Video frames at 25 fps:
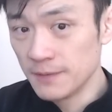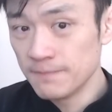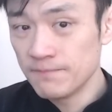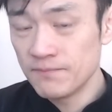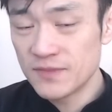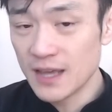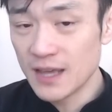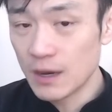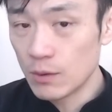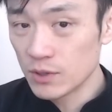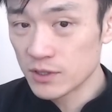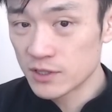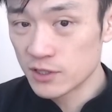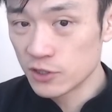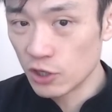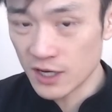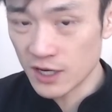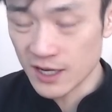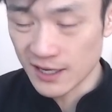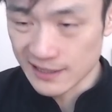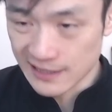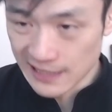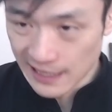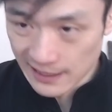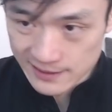that was not
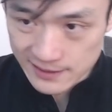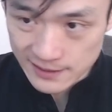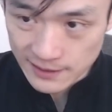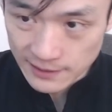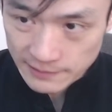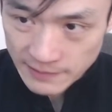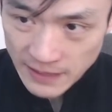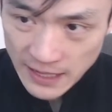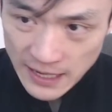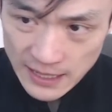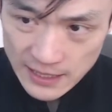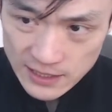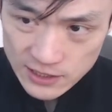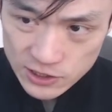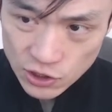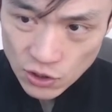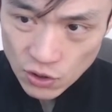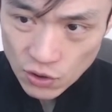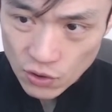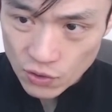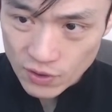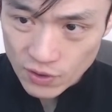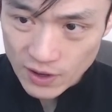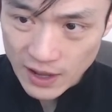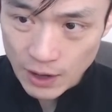conducted.
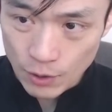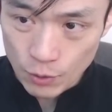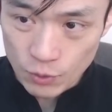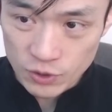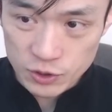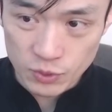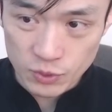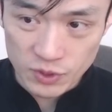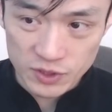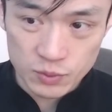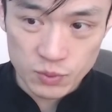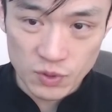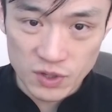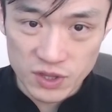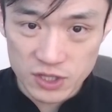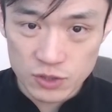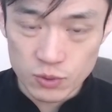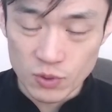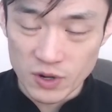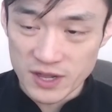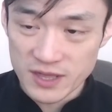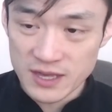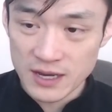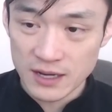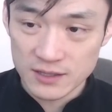so which was worth
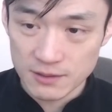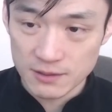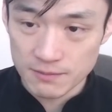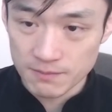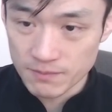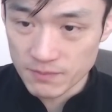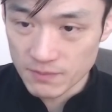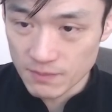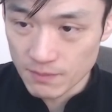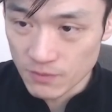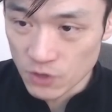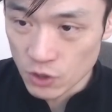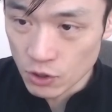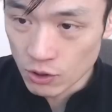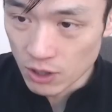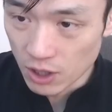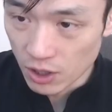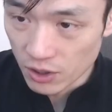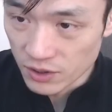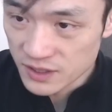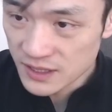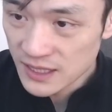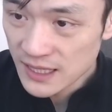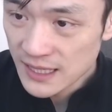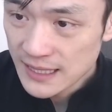20,000
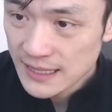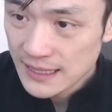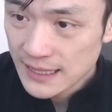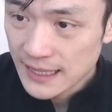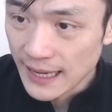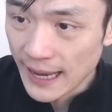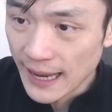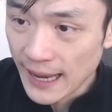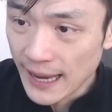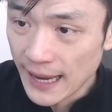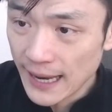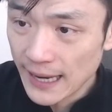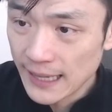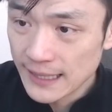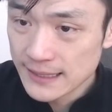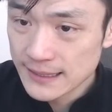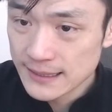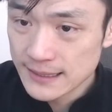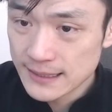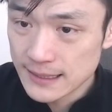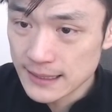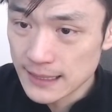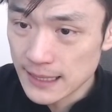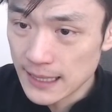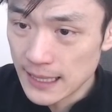euros.
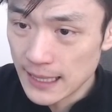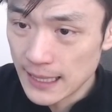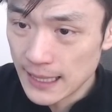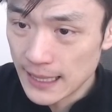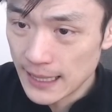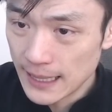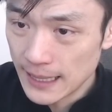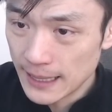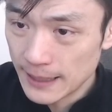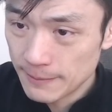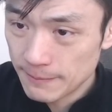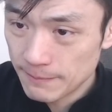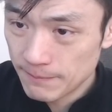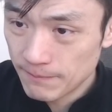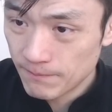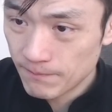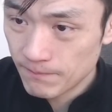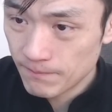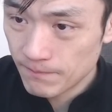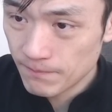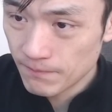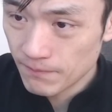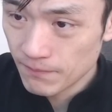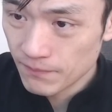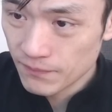And
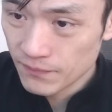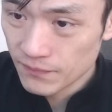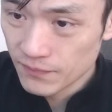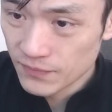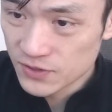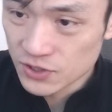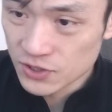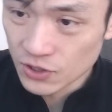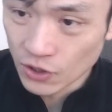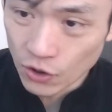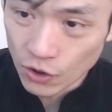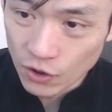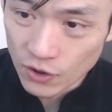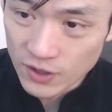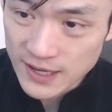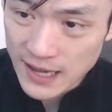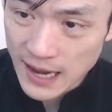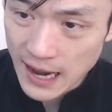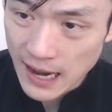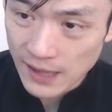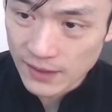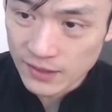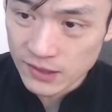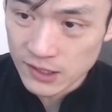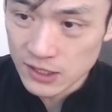so
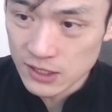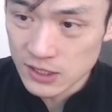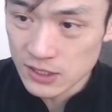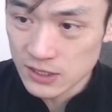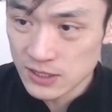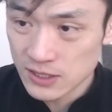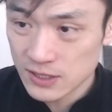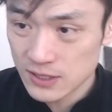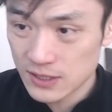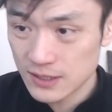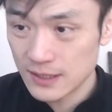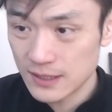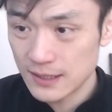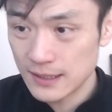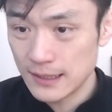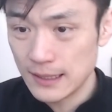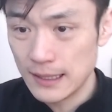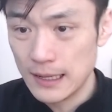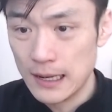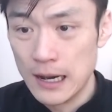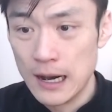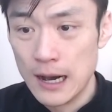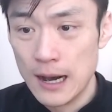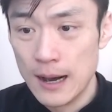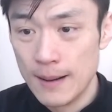yeah, there's
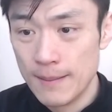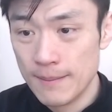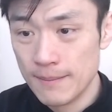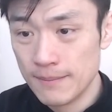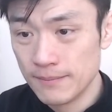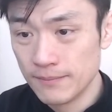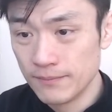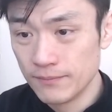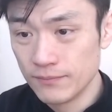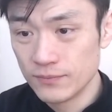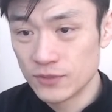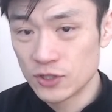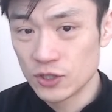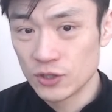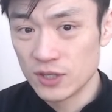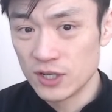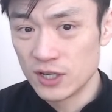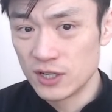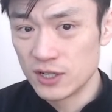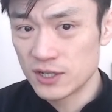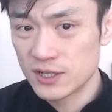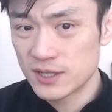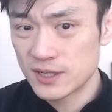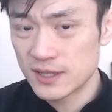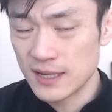
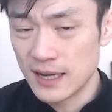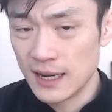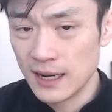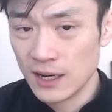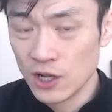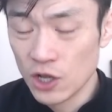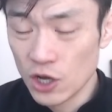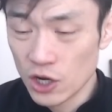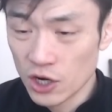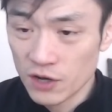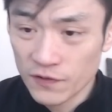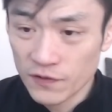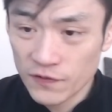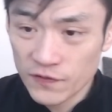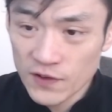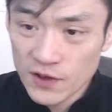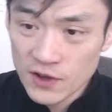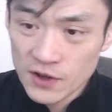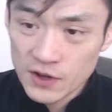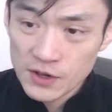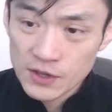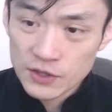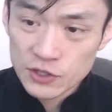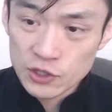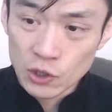a lot of
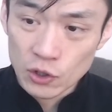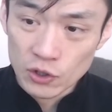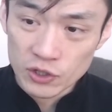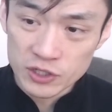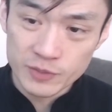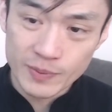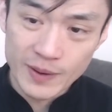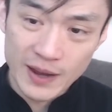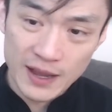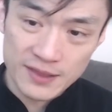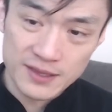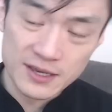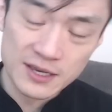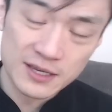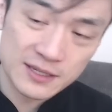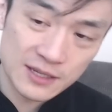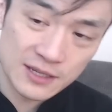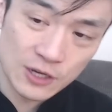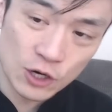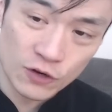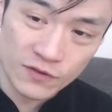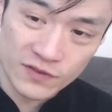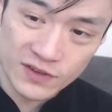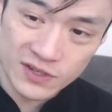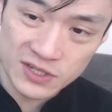talks about this.
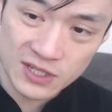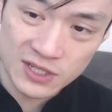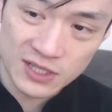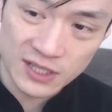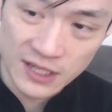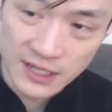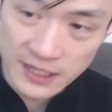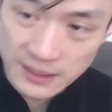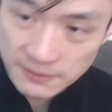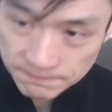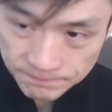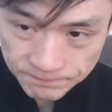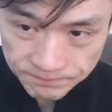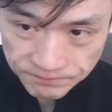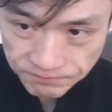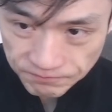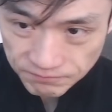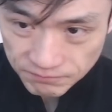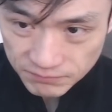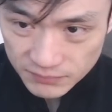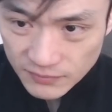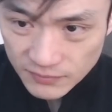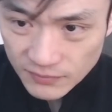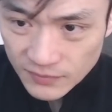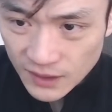Obviously,
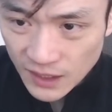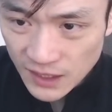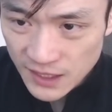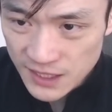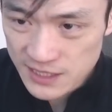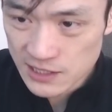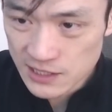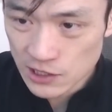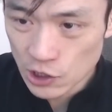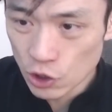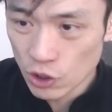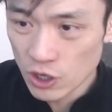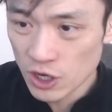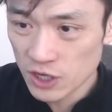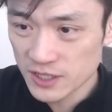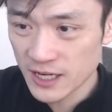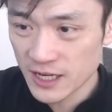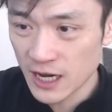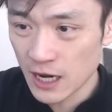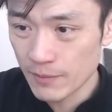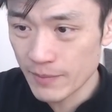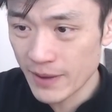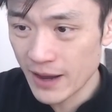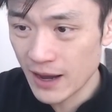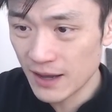his lawyers
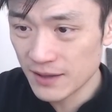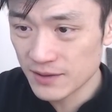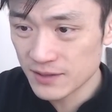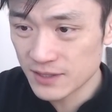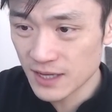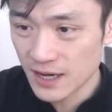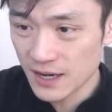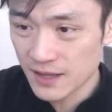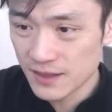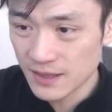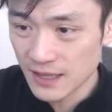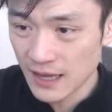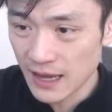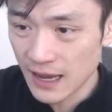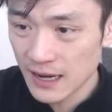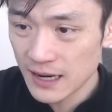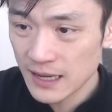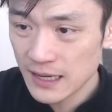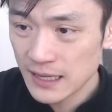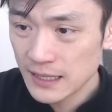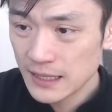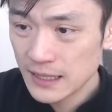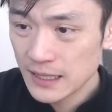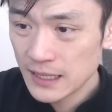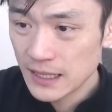come out and saying that
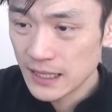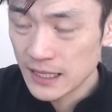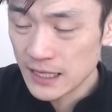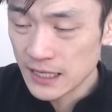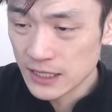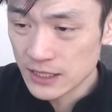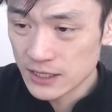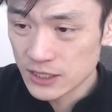he's